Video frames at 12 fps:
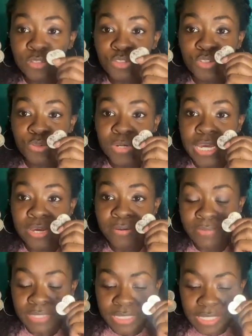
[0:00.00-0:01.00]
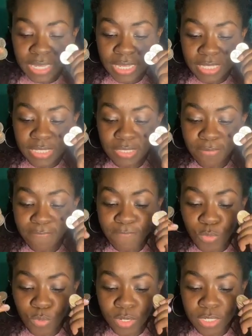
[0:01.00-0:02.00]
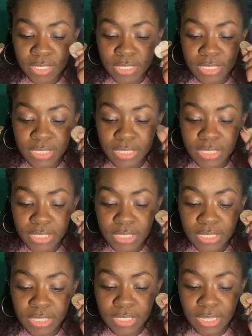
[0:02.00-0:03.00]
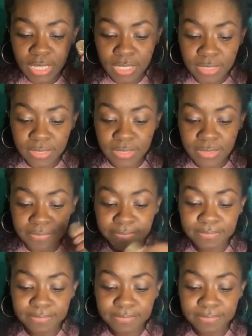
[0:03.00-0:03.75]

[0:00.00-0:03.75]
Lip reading: So now he has 4 talents.